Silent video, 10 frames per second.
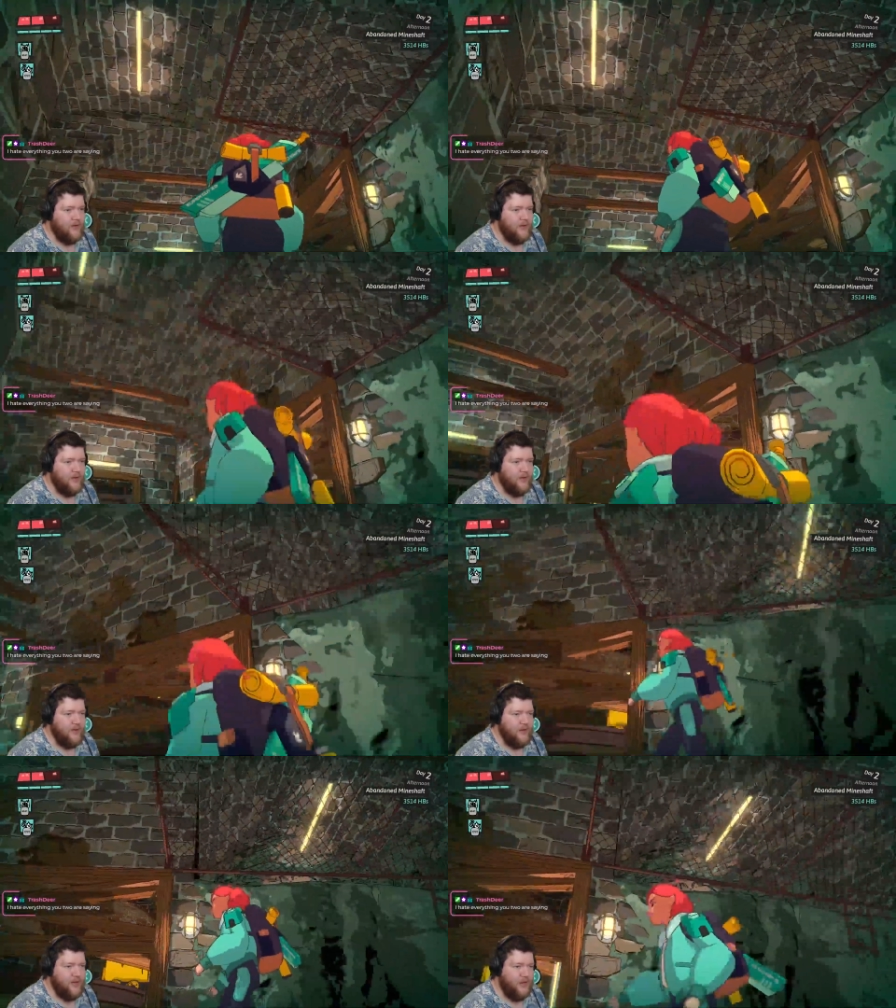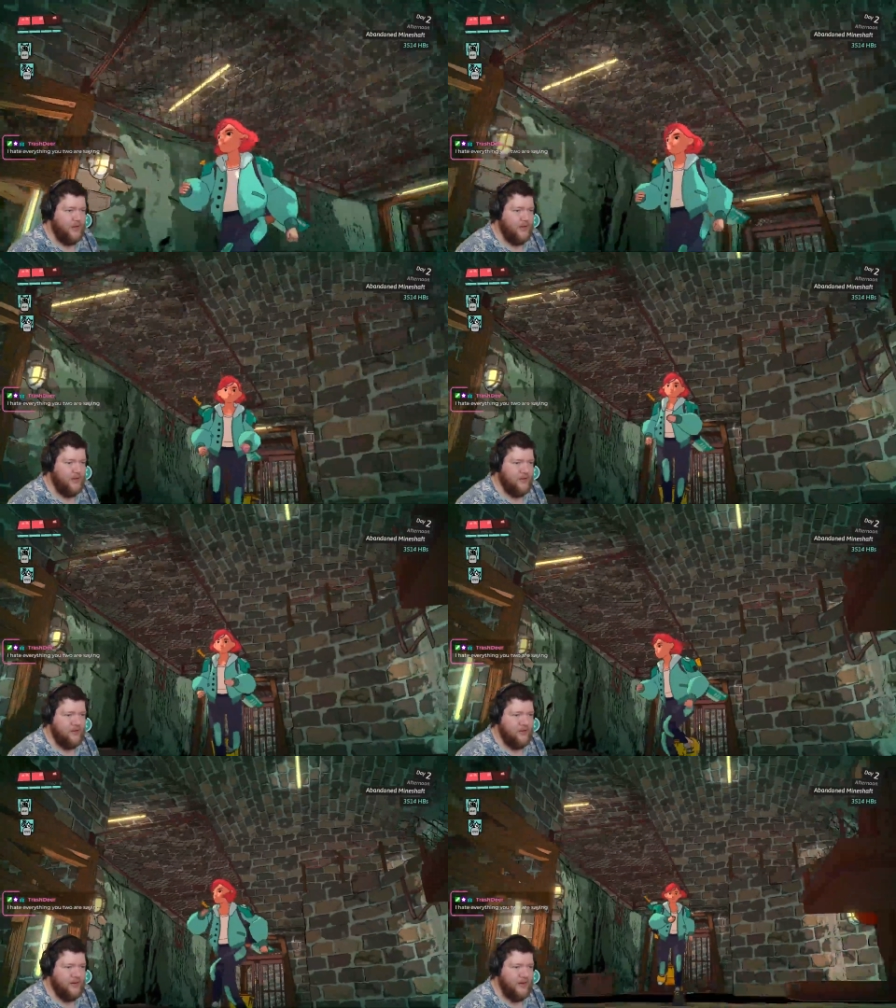Uh, okay.
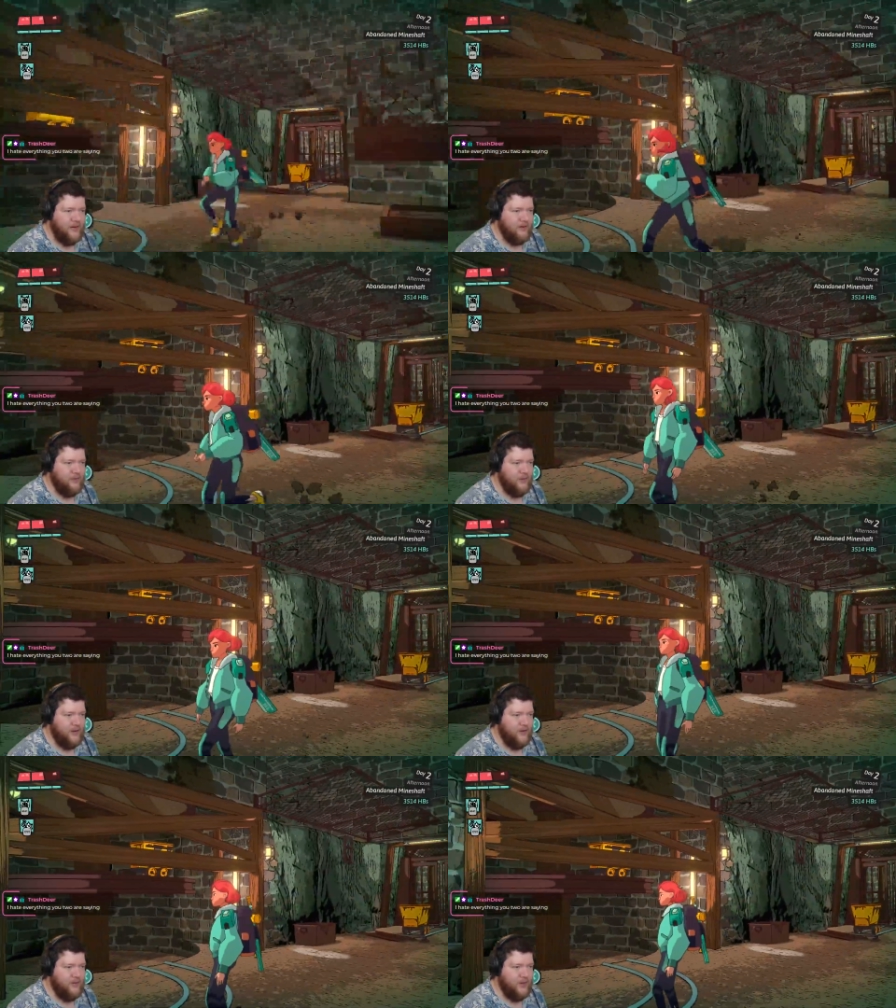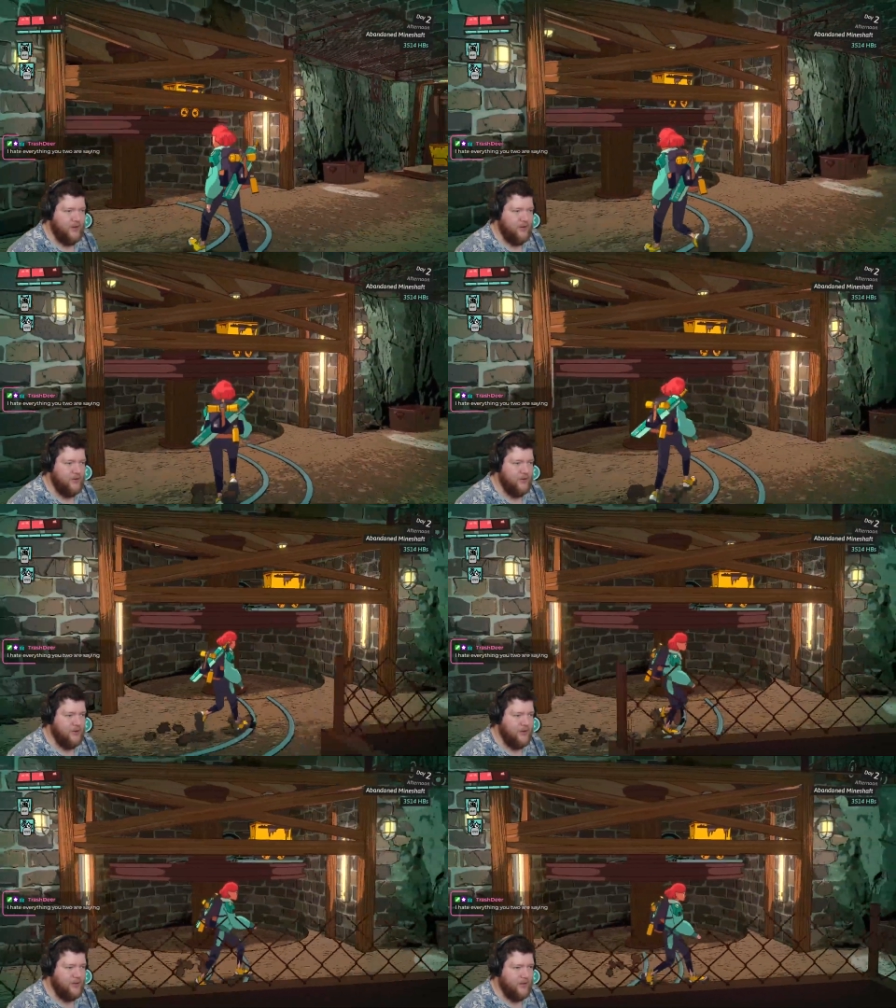Alright, what do we need to do
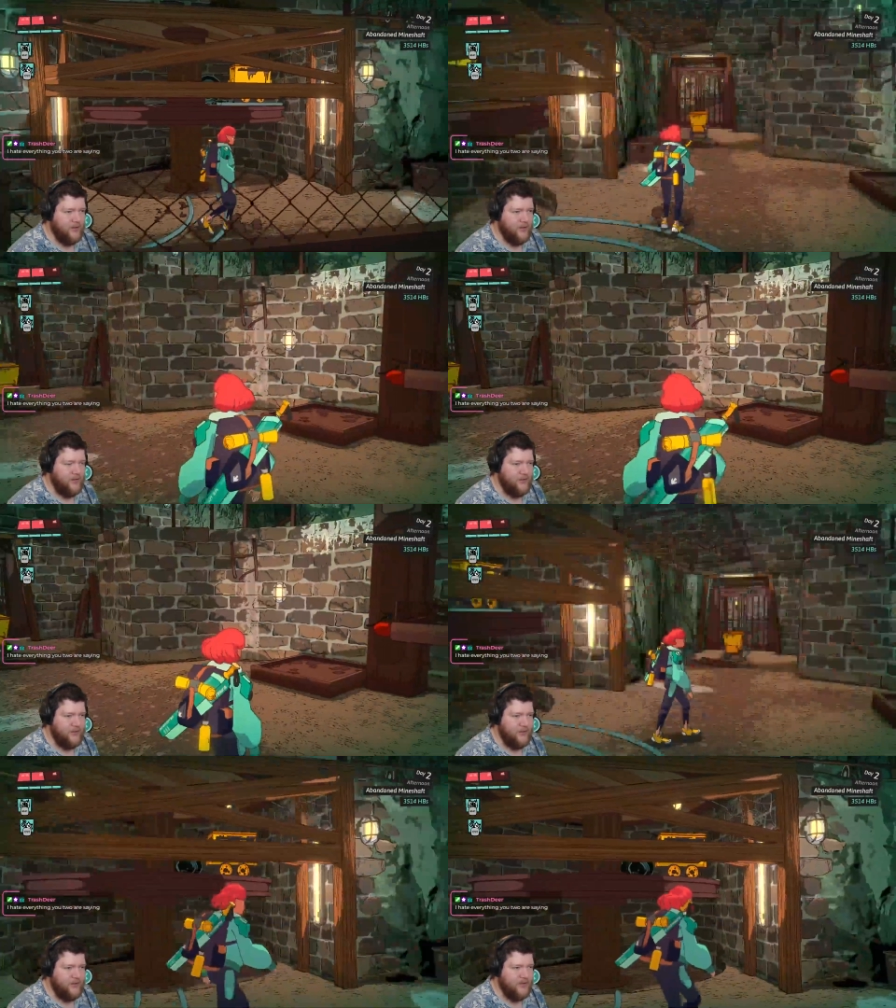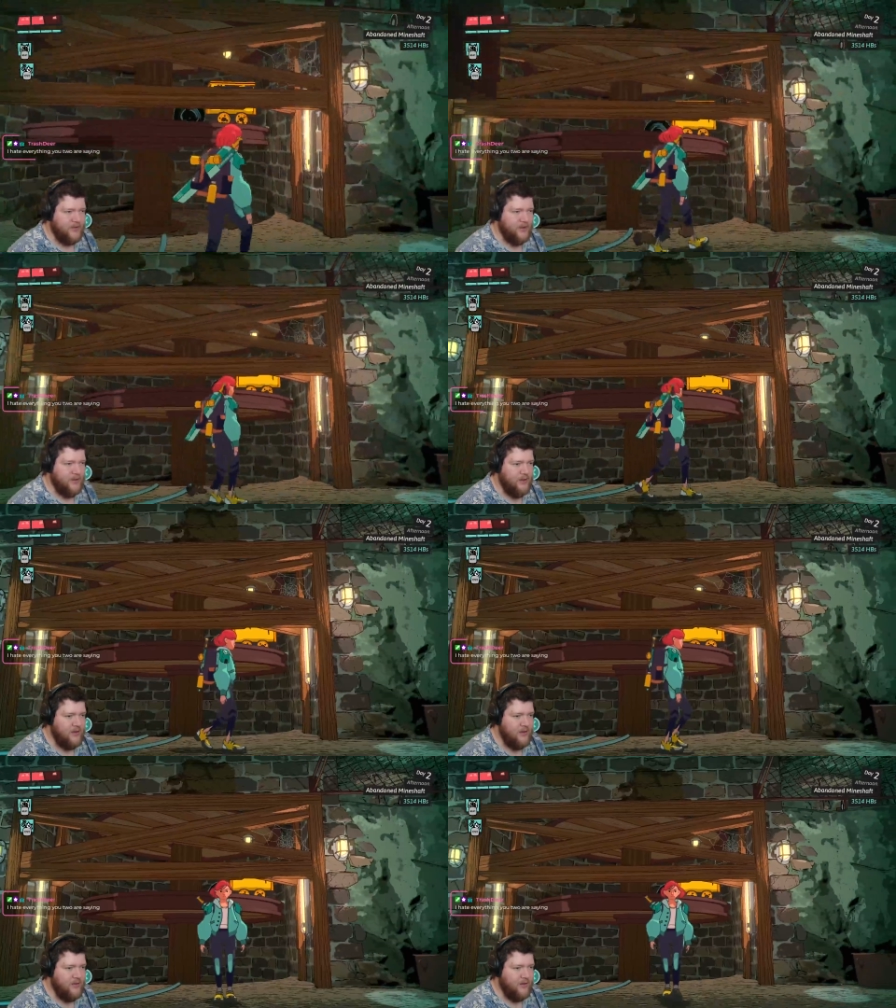here? There is...
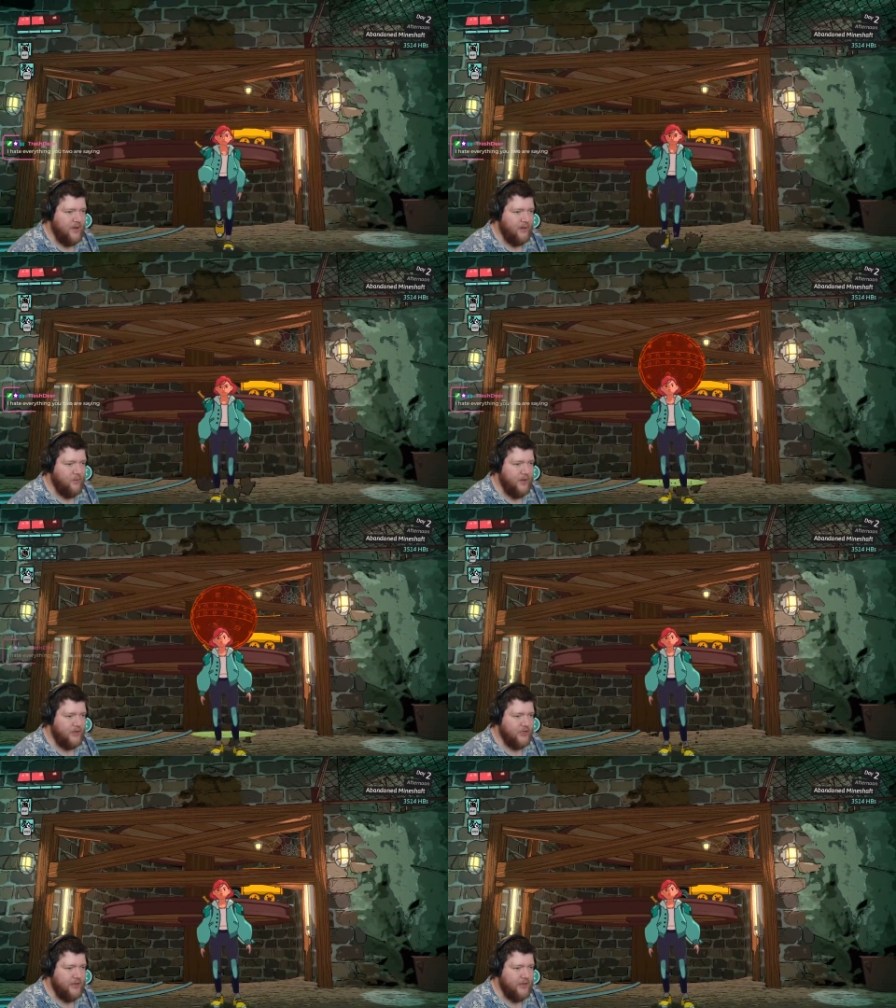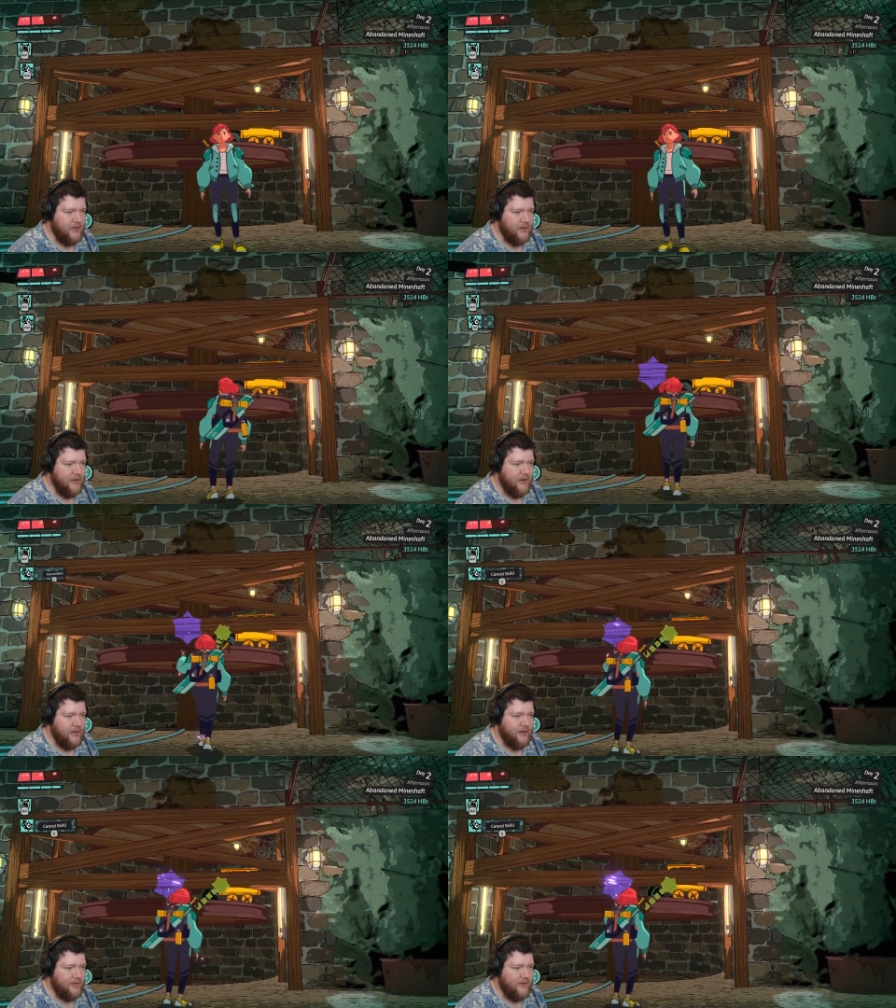Can we actually uh,
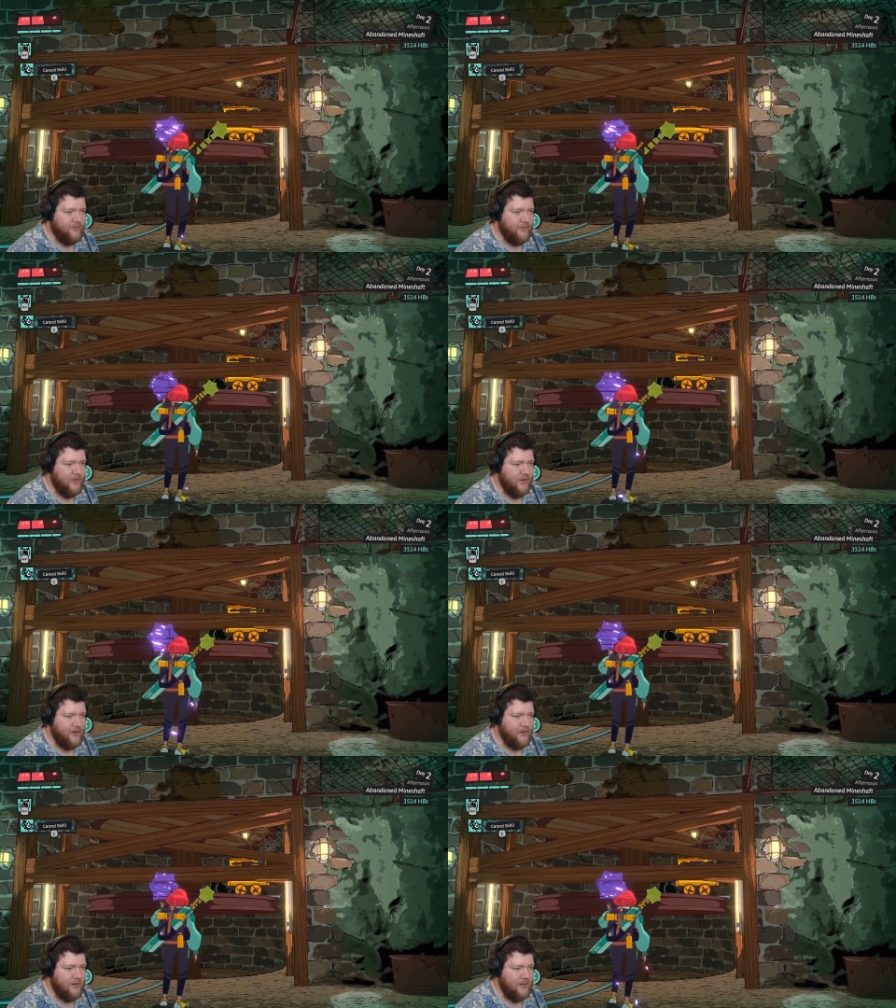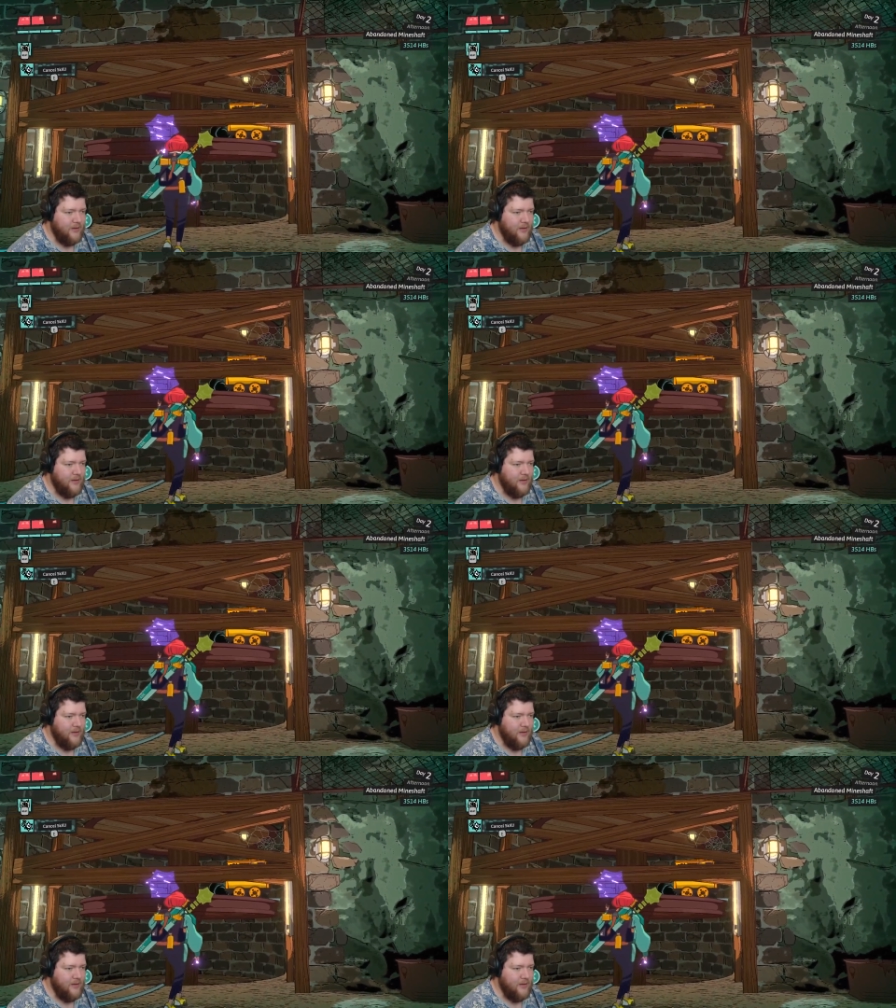hit that from here?